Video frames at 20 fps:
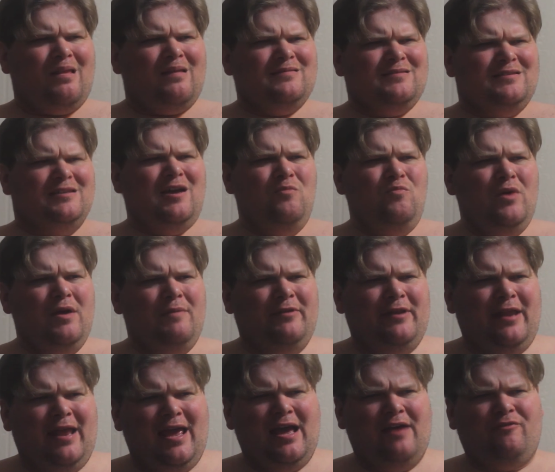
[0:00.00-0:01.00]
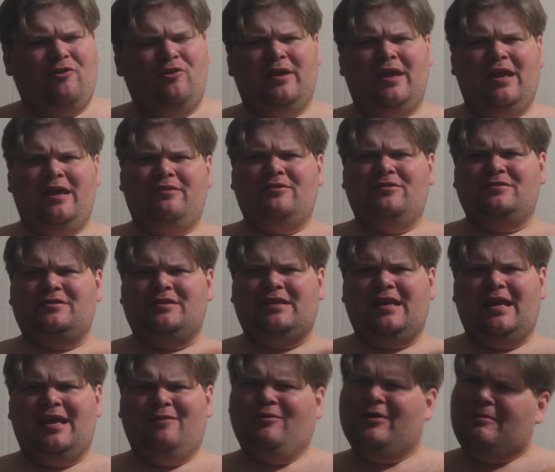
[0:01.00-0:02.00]
Some women have, okay, there's the
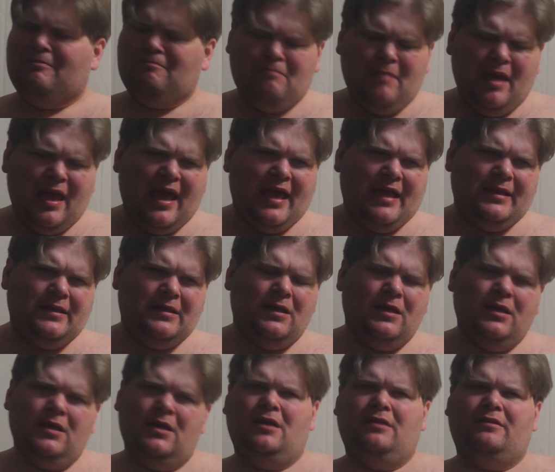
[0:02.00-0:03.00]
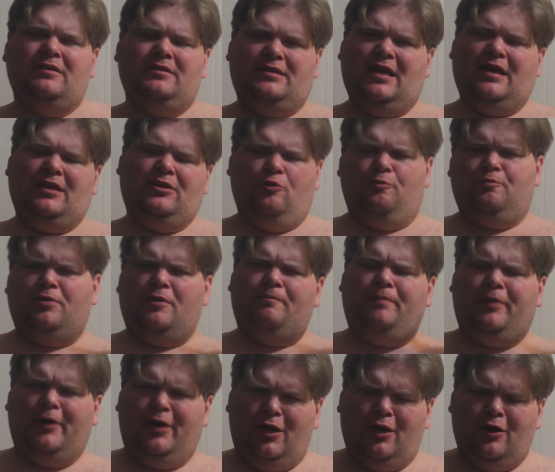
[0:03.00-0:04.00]
day we met, the day you
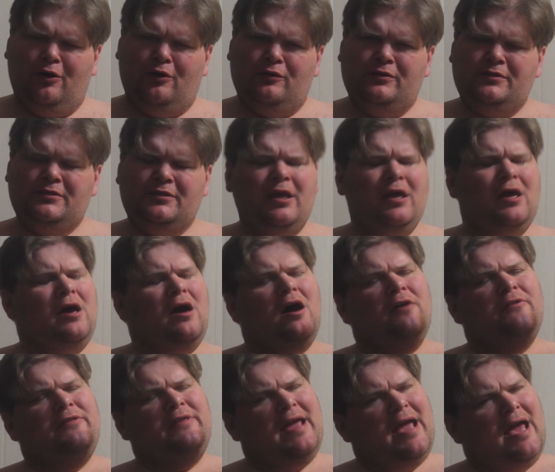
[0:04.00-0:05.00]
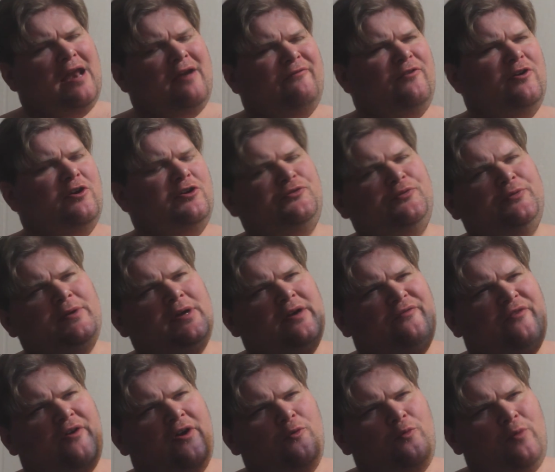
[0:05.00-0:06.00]
proposed, the anniversary
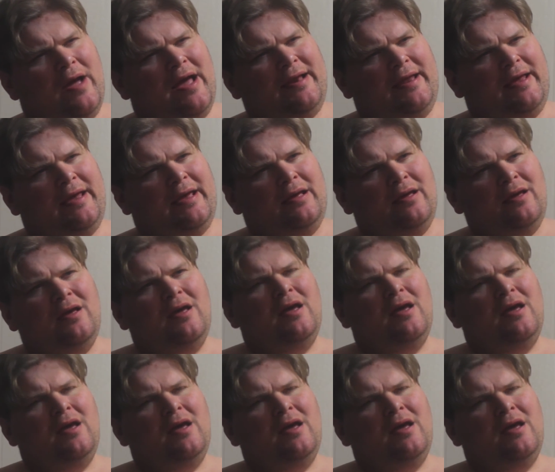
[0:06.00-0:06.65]
of our wedding,